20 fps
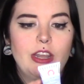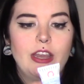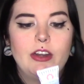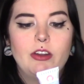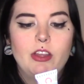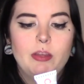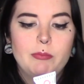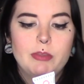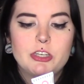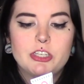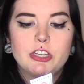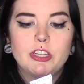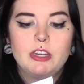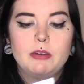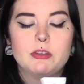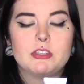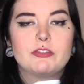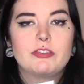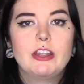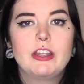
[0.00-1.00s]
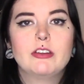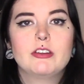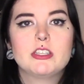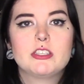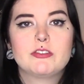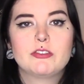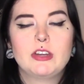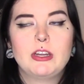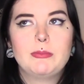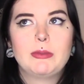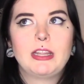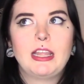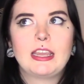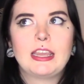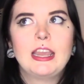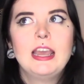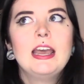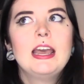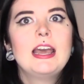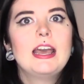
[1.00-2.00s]
I know I mentioned that it was fragrance free, but like
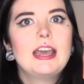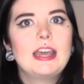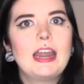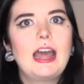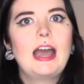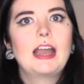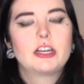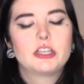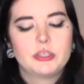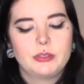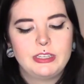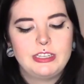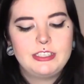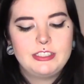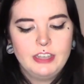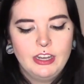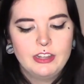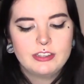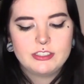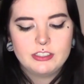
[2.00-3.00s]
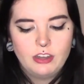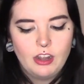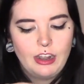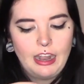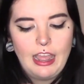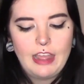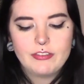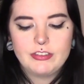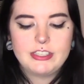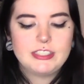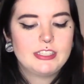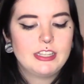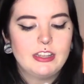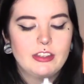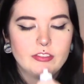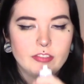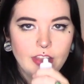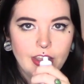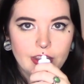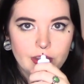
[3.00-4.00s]
it actually does not have a
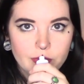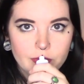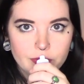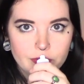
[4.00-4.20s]
scent. Like